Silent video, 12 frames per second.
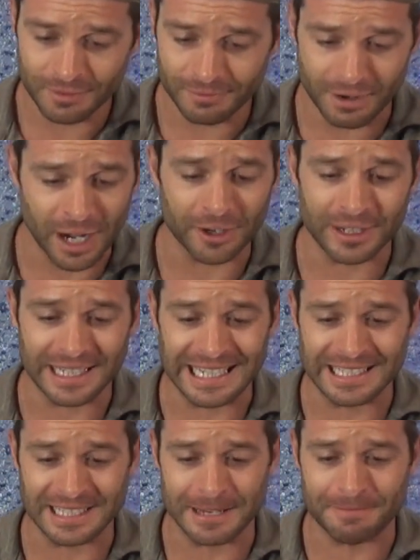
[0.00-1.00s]
Very
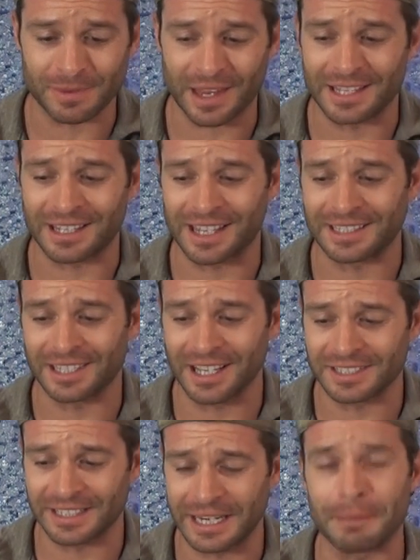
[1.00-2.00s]
easy. It
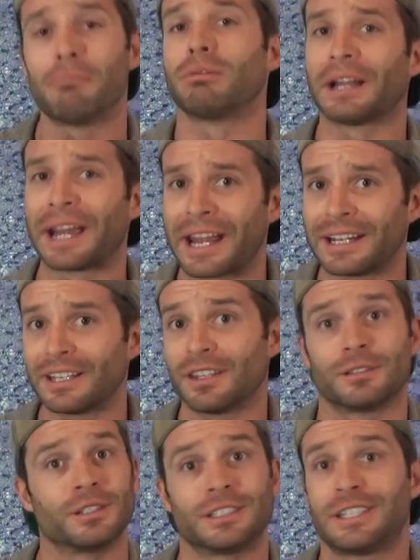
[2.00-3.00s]
doesn't get bland.
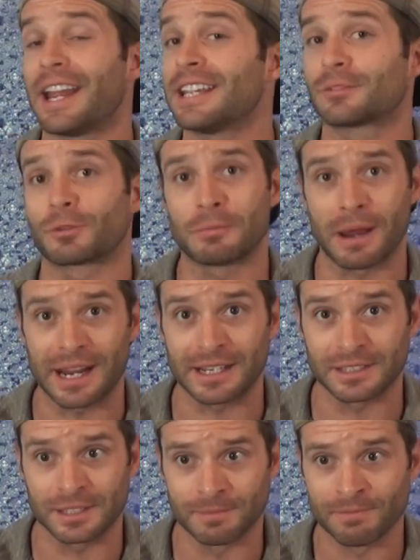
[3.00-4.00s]
The taste
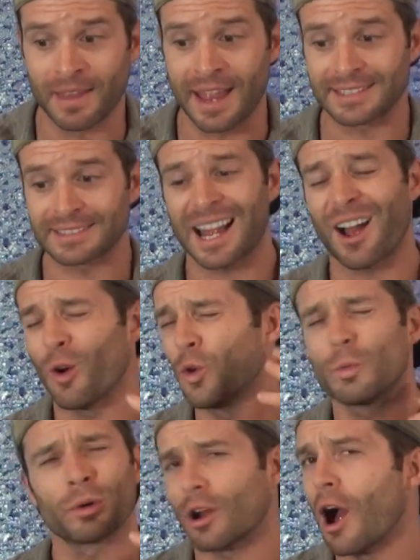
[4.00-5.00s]
remains. It's not
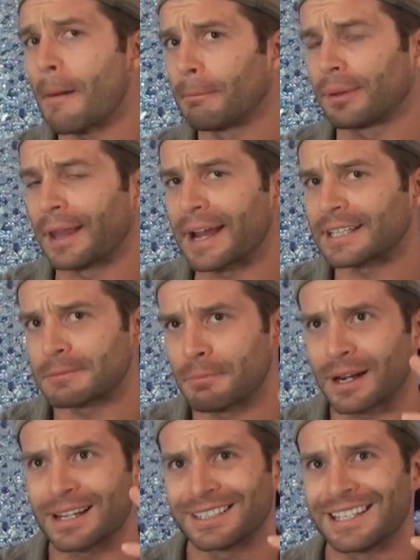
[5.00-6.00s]
uber complex,
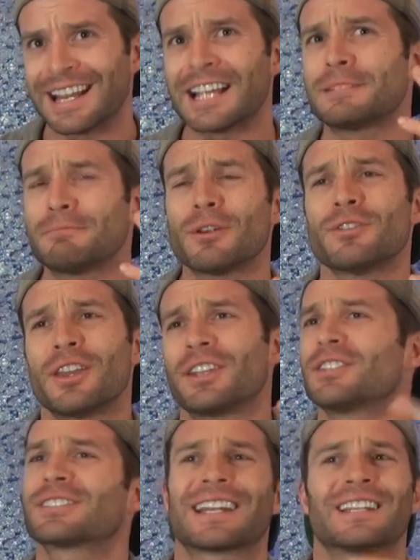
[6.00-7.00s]
but it is a nice beer that you
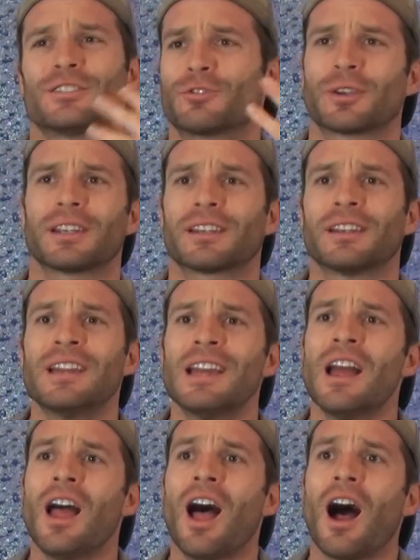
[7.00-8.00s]
can just kind of drink.
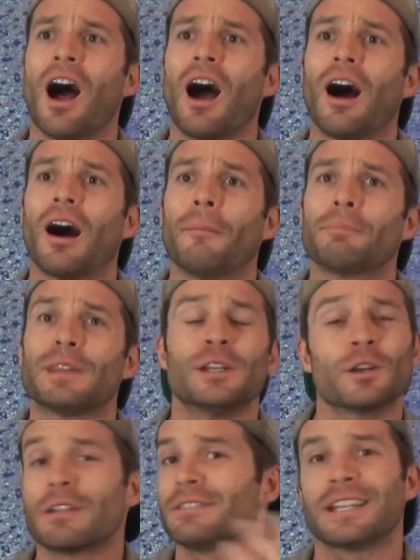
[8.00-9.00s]
You
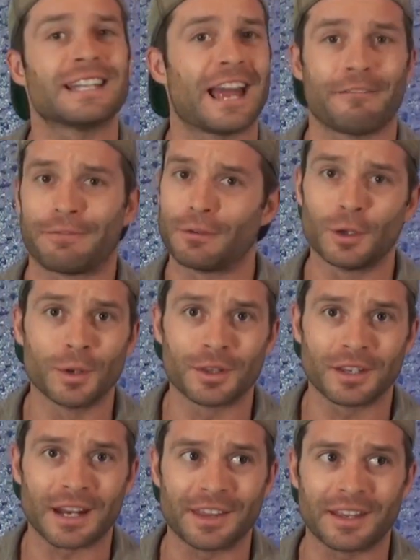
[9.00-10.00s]
don't even need to have food
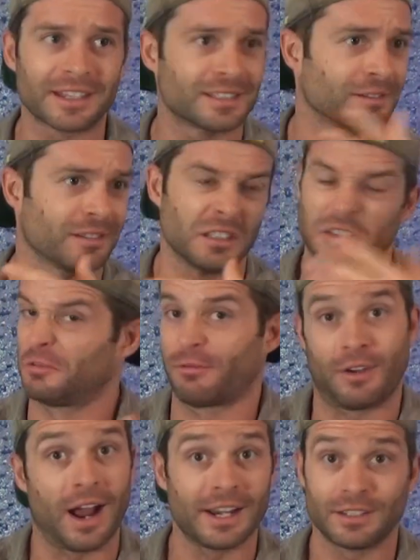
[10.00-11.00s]
with it. I think
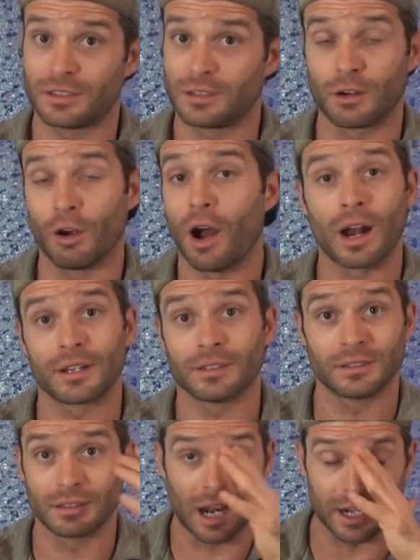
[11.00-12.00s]
it's fine just to go
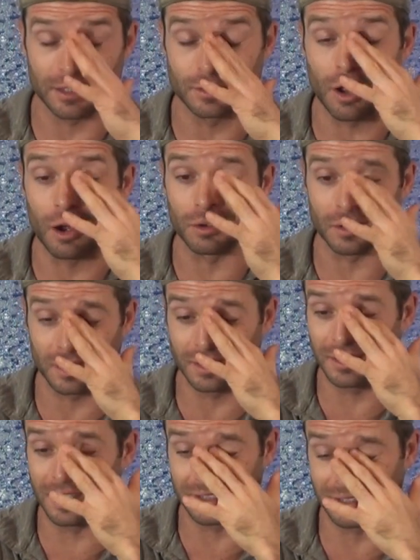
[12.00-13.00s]
on its own.
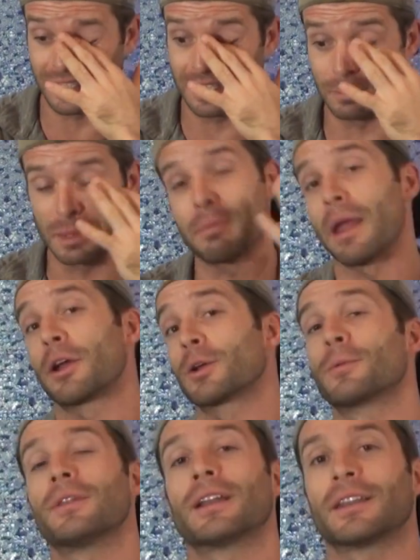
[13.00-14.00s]
It doesn't need to be
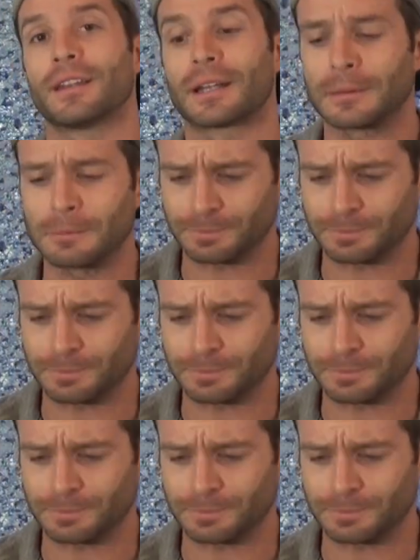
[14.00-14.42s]
paired with anything.